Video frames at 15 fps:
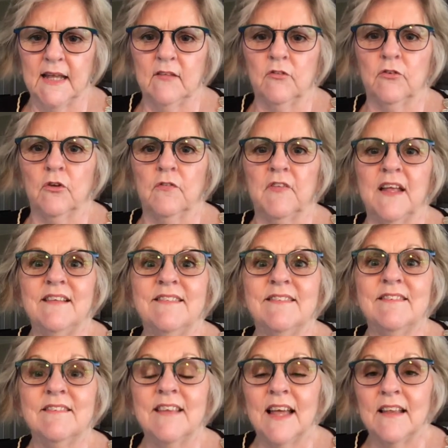and so they'd
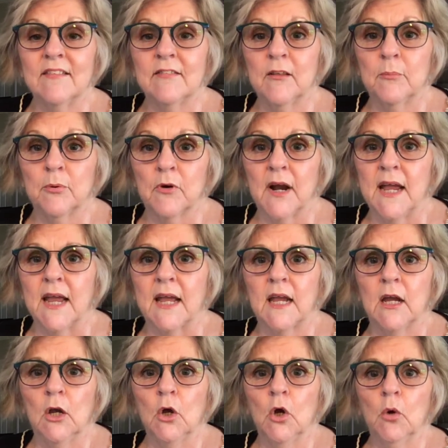set the
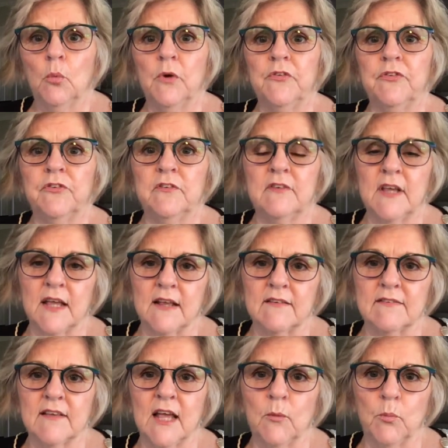break with
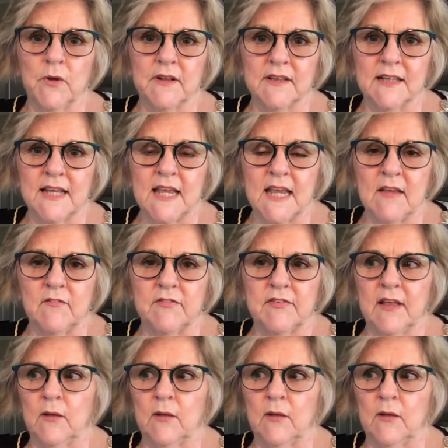sticks and with leaves,